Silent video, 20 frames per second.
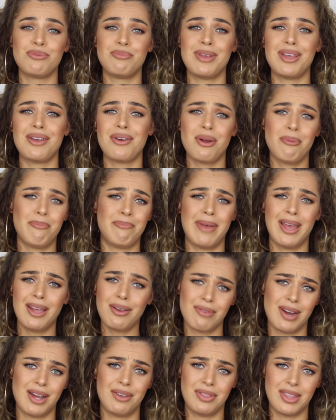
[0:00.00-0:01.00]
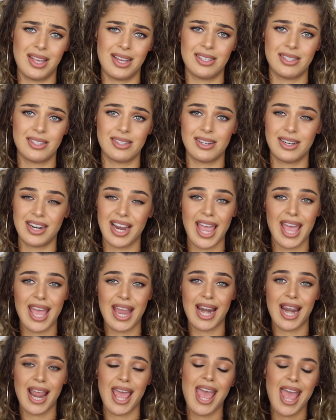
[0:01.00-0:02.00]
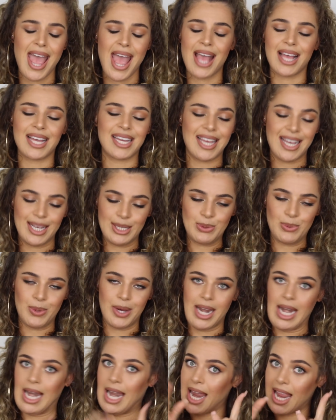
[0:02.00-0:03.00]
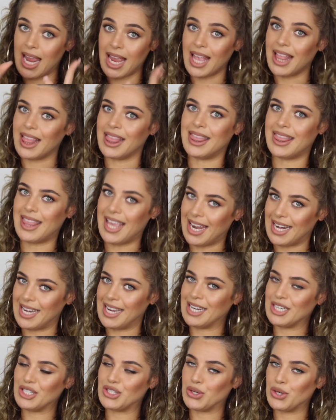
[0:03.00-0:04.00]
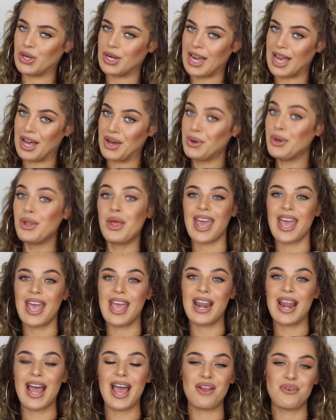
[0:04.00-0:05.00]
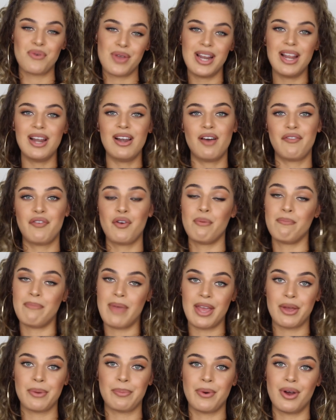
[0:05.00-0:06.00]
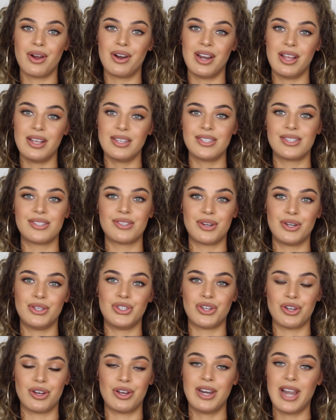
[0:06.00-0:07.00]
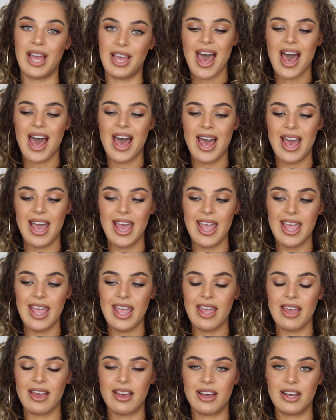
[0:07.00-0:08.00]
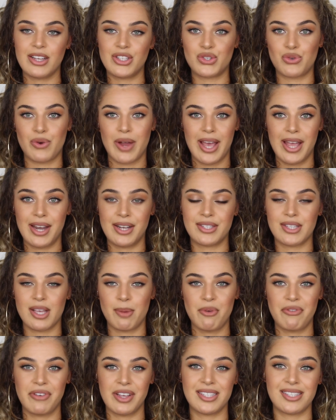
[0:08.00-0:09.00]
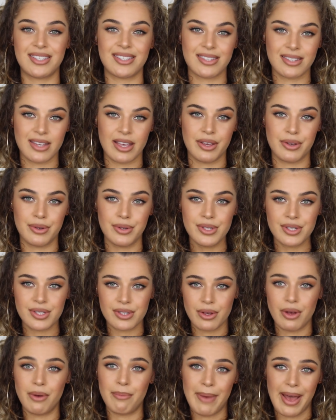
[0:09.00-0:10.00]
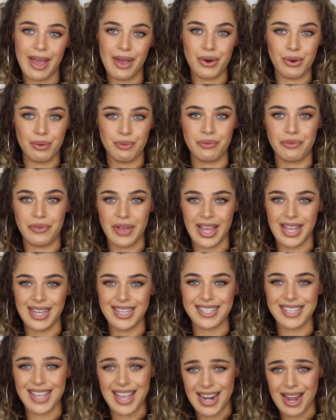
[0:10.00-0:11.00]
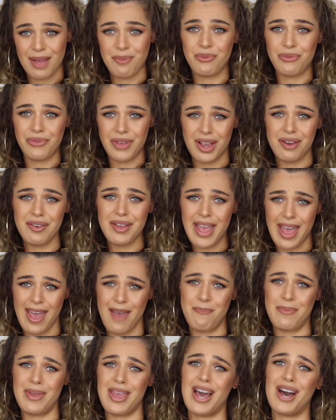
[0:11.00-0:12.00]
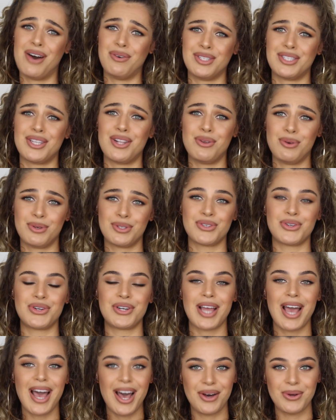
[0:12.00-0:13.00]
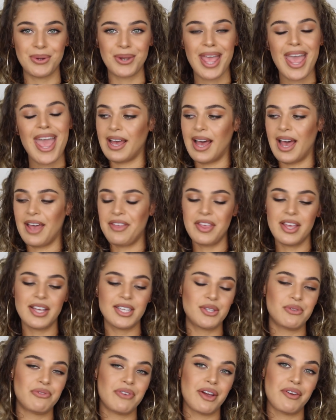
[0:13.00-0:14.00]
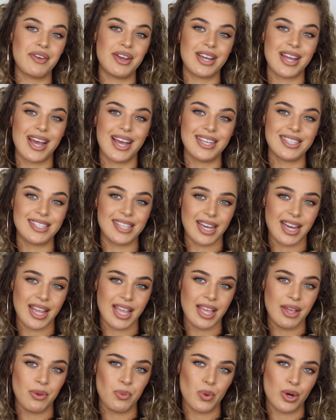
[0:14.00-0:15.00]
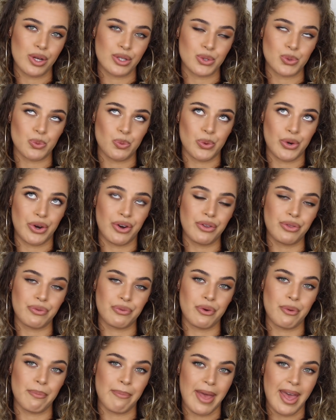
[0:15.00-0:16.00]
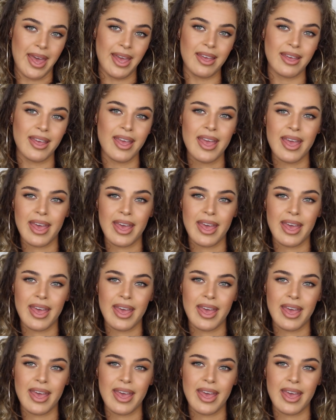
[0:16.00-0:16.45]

to be her background dancer. And guess what? that didn't turn out and I really love her makeup artist Sir John. I uh, tried some of his skills on my own face and I'm very happy how his look turned out. I think it's very nice that he once worked for MAC.